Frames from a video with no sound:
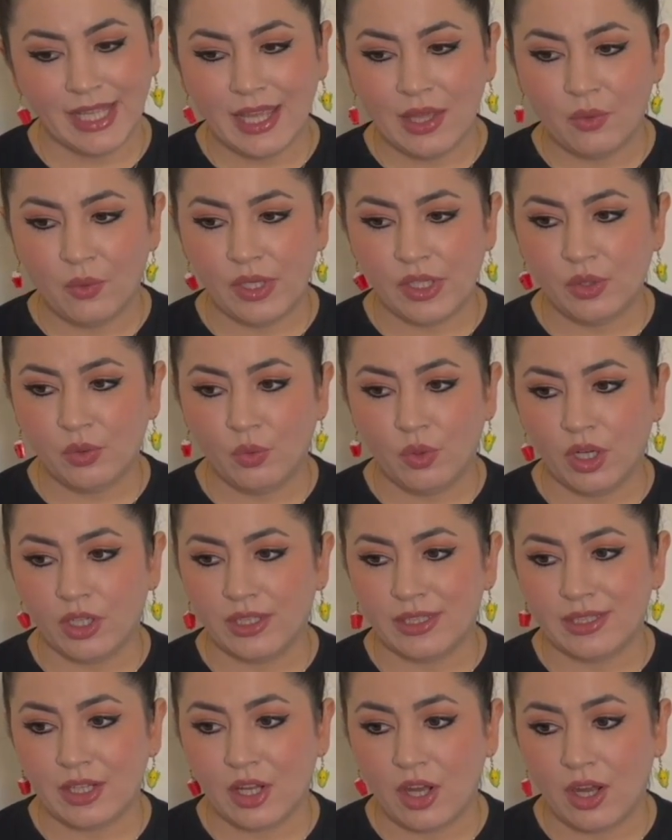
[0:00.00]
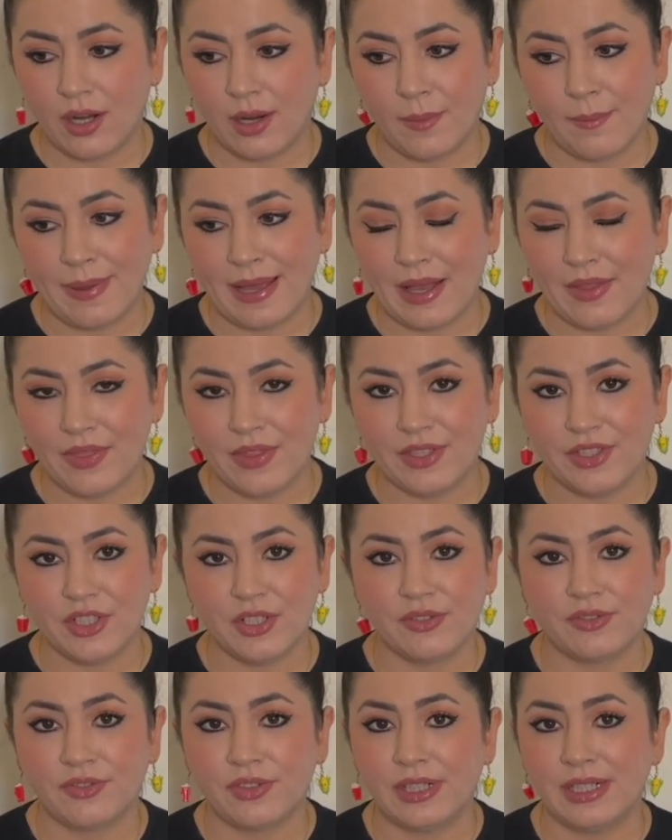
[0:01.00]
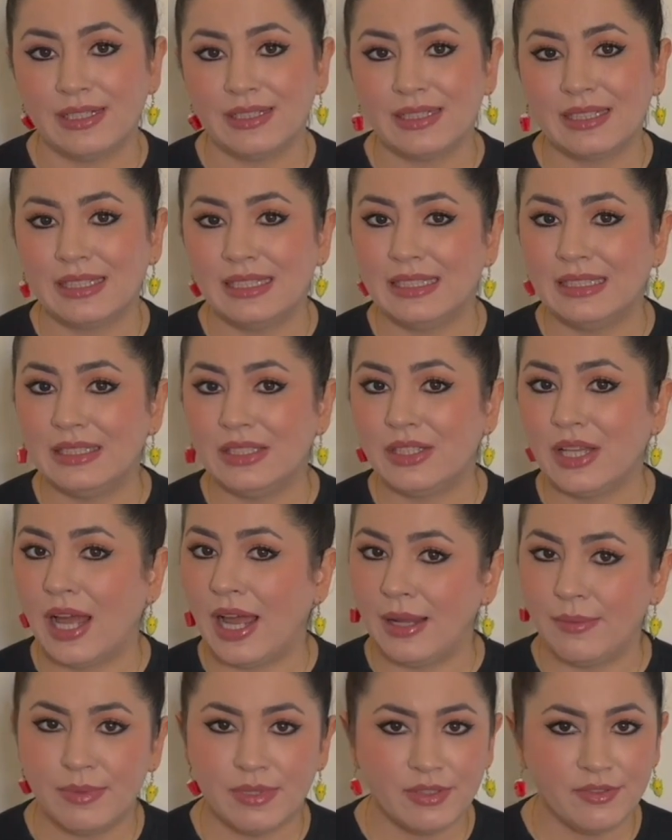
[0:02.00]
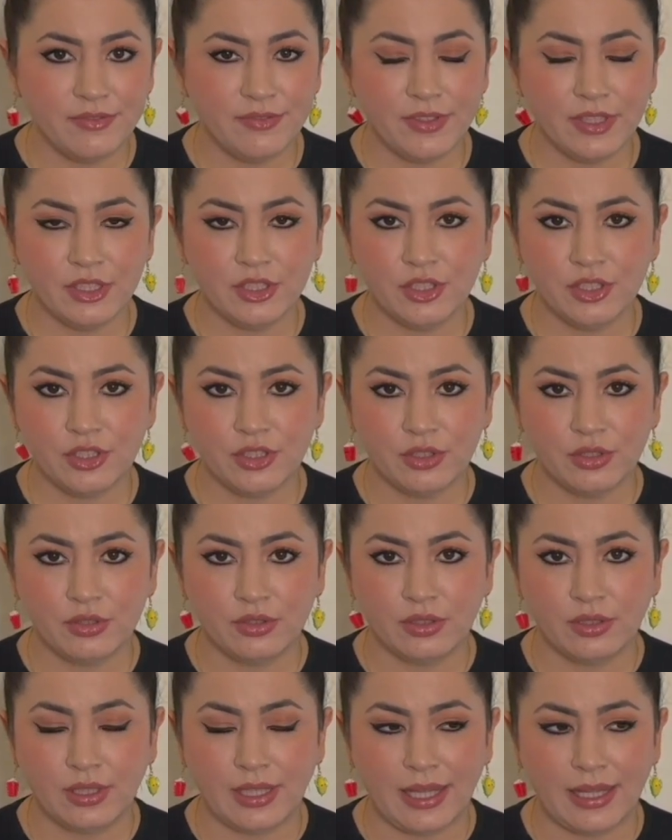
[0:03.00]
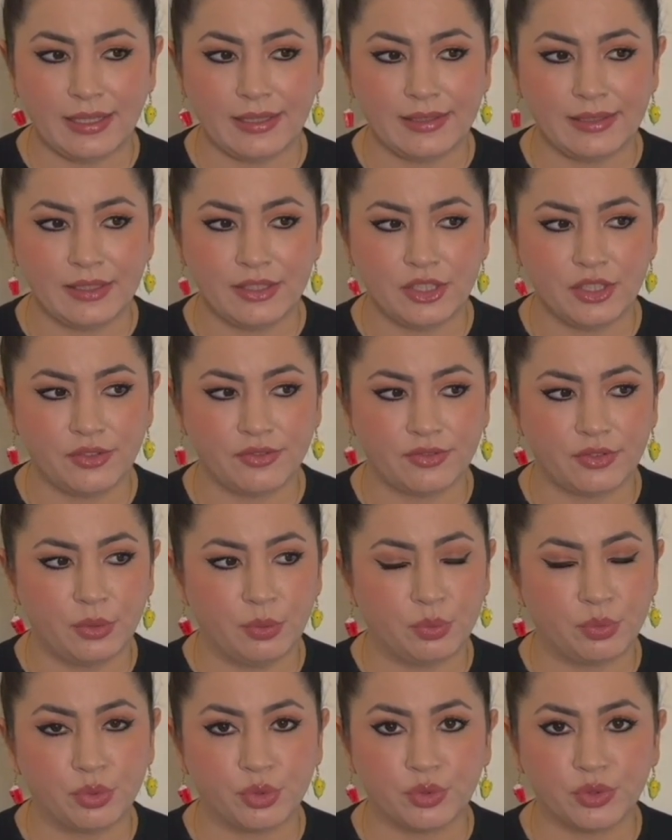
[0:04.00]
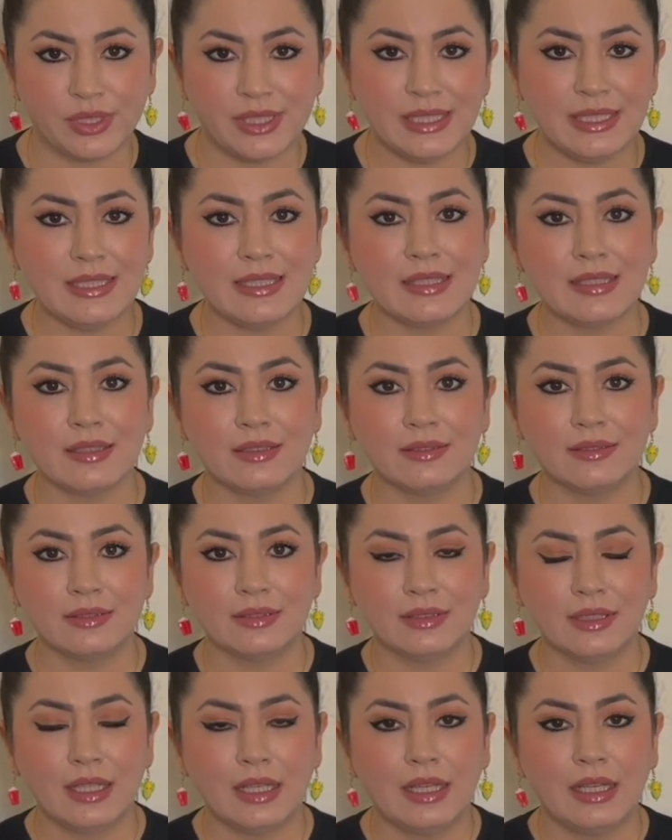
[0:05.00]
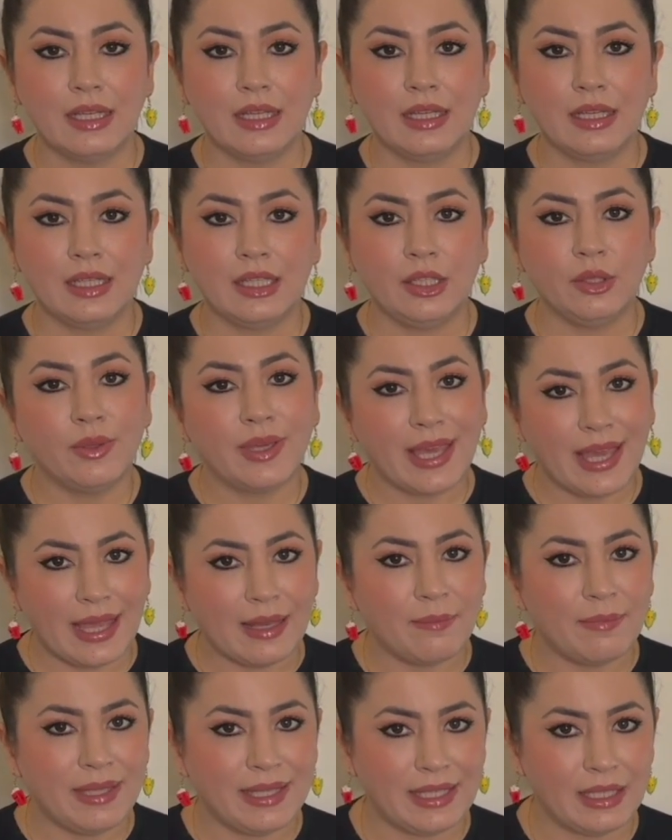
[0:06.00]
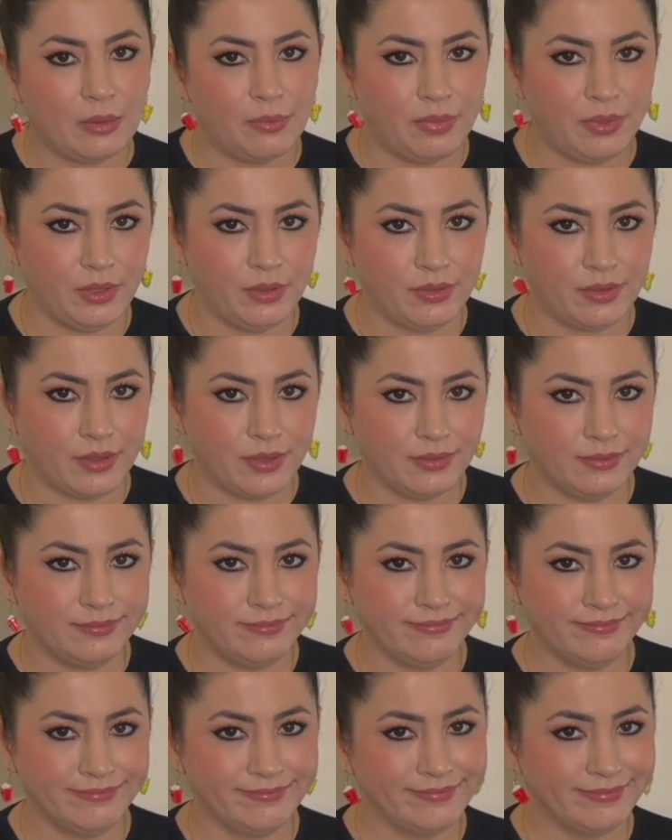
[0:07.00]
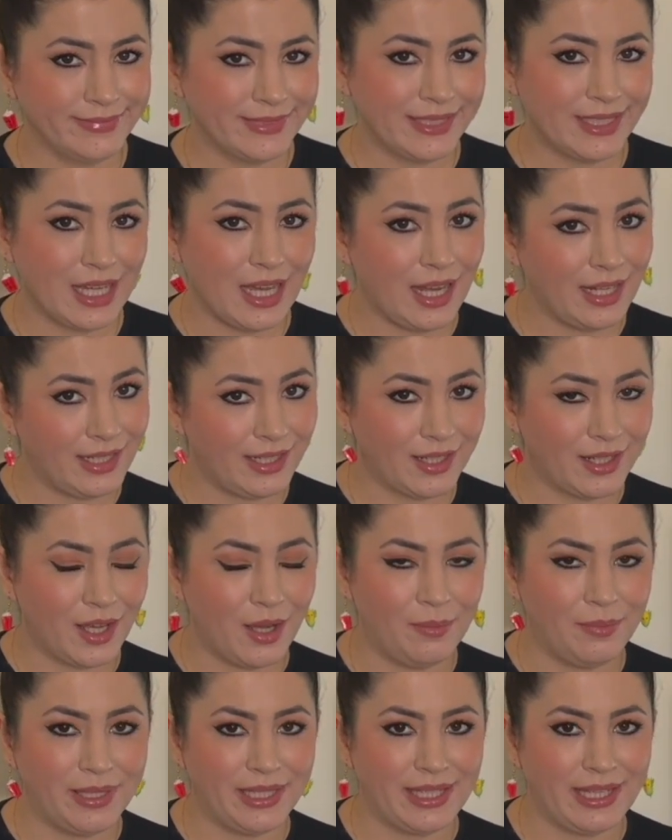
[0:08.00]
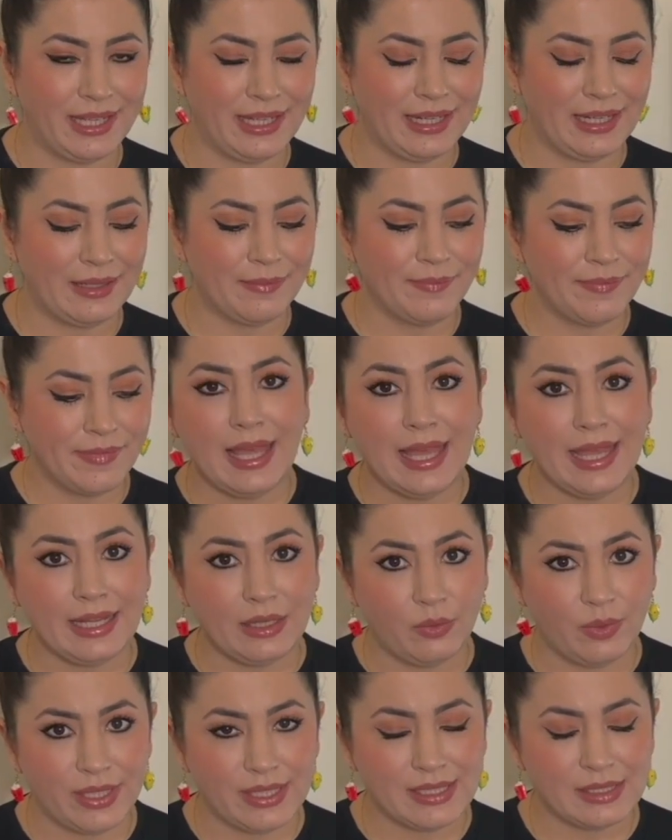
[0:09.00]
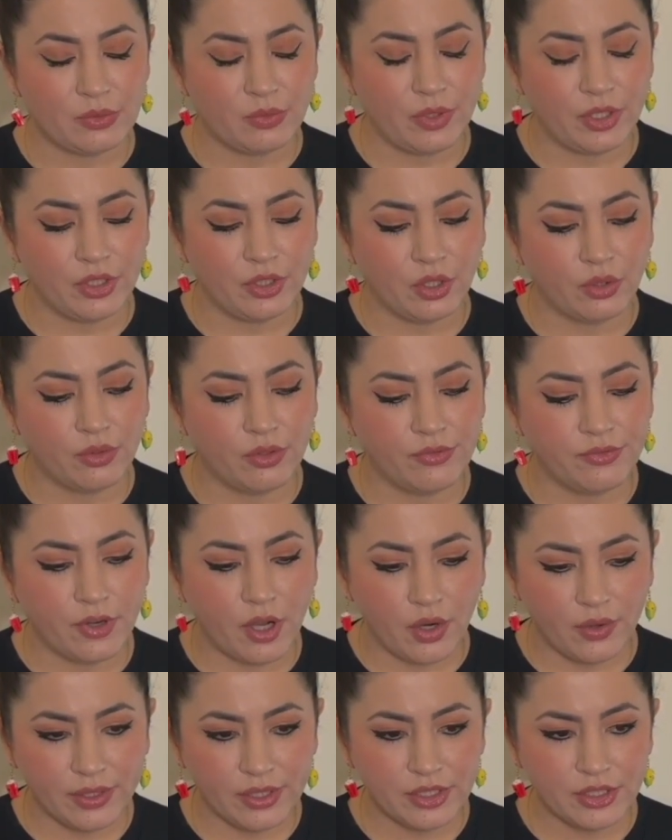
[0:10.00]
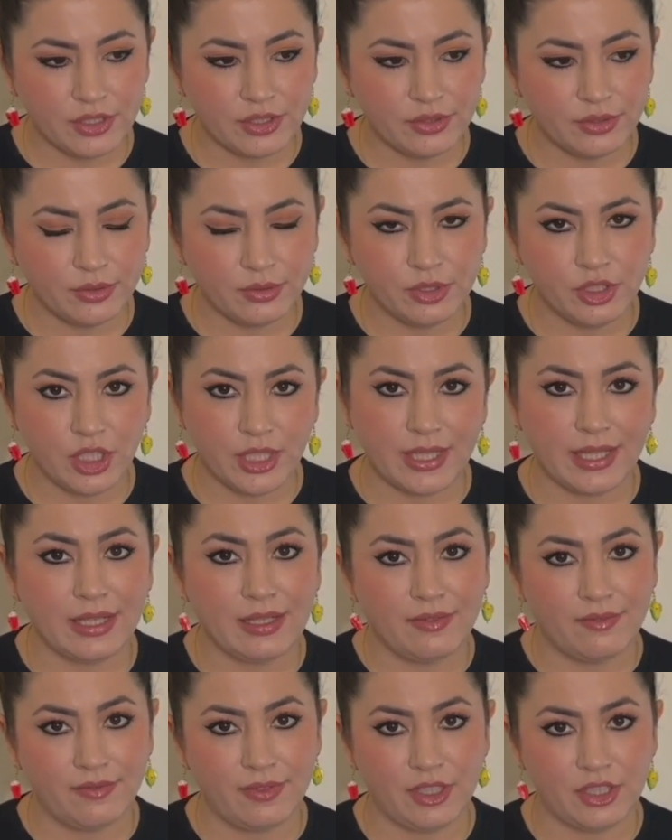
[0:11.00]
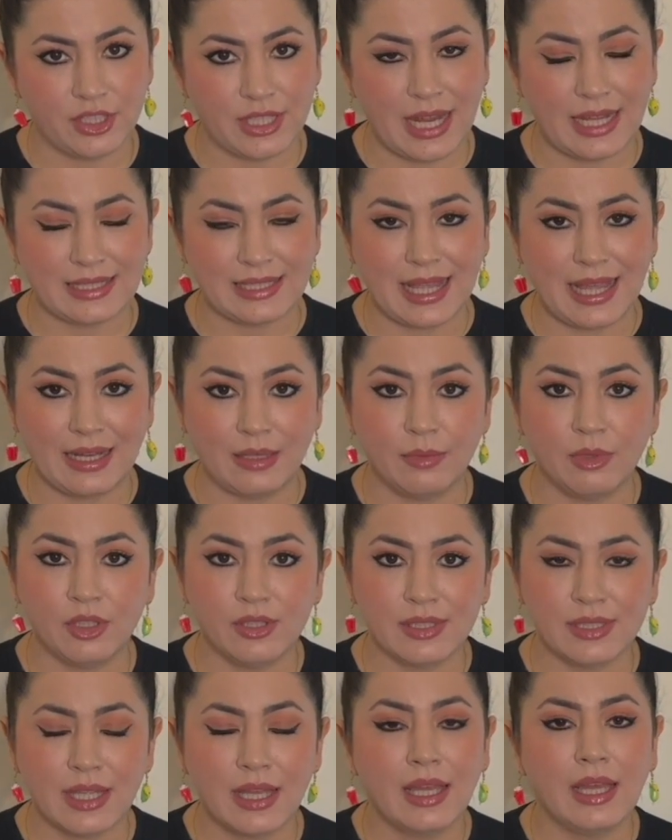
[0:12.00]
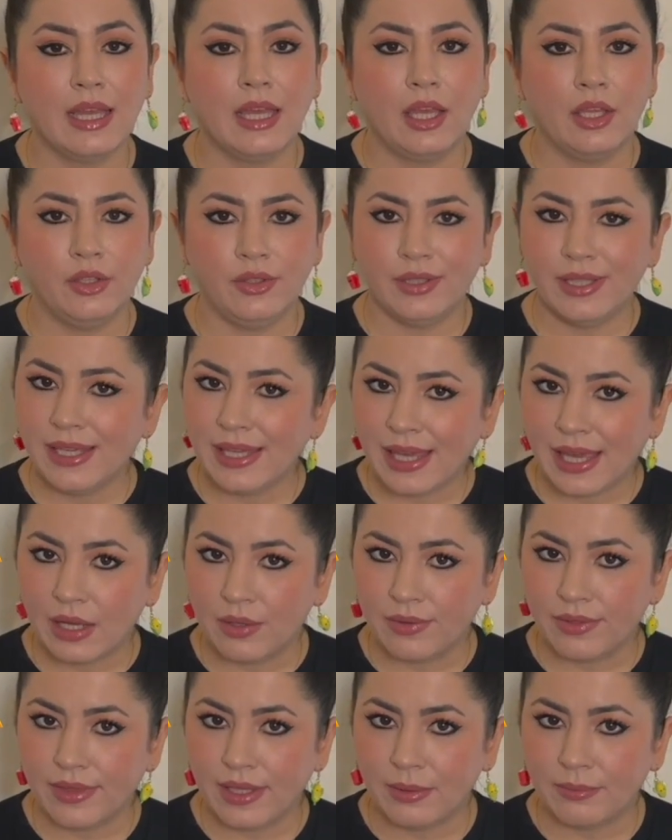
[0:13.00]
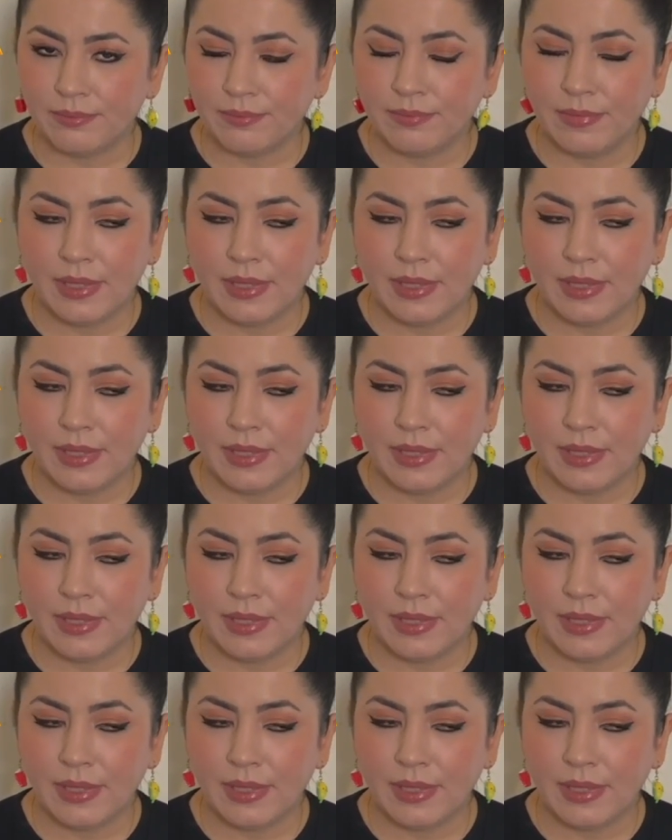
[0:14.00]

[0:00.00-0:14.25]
when you want to talk about the different types of fish, like the different breeds, you can use fishes. Kind of complicated. Anyways, when you're referring to chicken and fish as animals, you can count them.